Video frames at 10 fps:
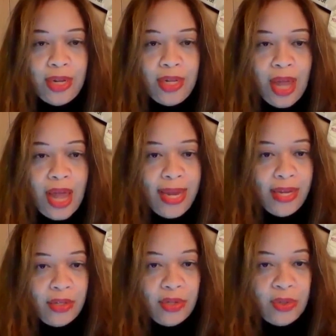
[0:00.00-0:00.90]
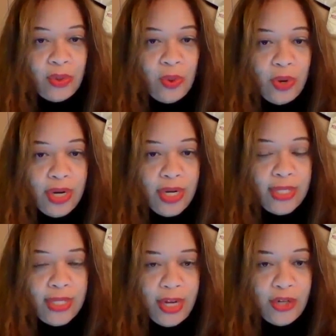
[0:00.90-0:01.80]
Alliance
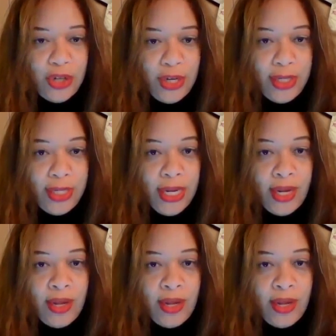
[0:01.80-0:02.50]
organization,